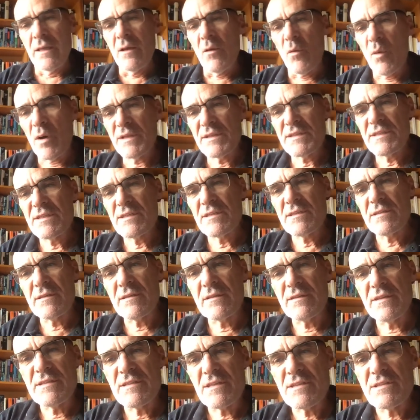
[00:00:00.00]
Once
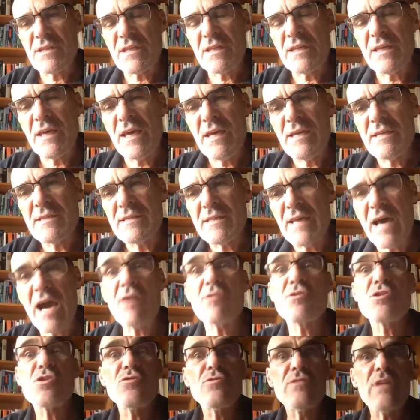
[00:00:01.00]
this is the case,
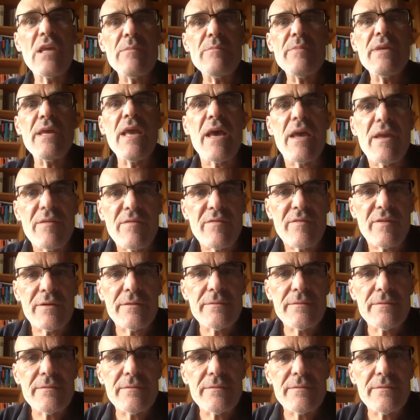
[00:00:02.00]
how should they behave?